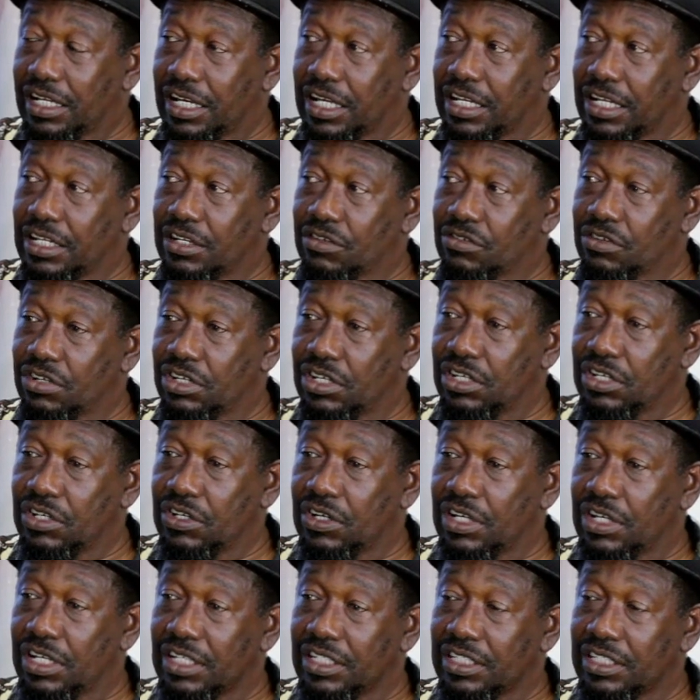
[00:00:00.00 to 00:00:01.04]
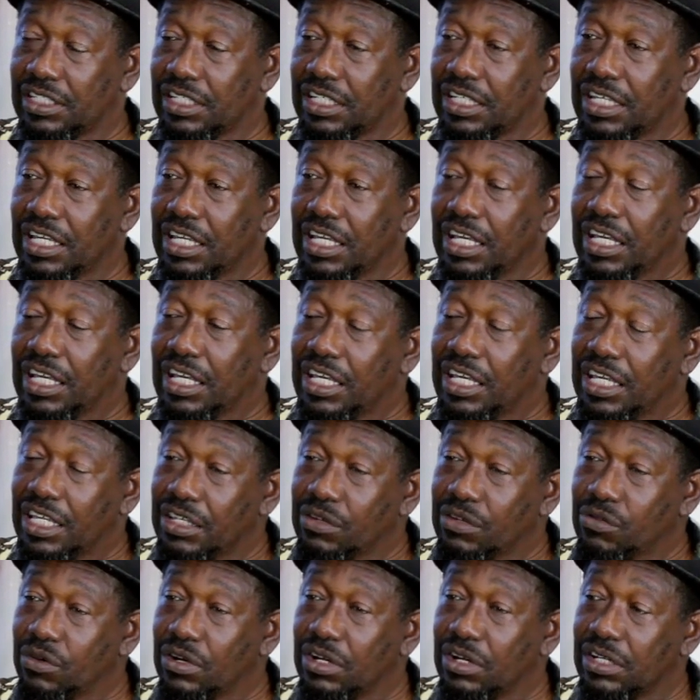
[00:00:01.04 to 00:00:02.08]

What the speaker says: on the radio and say he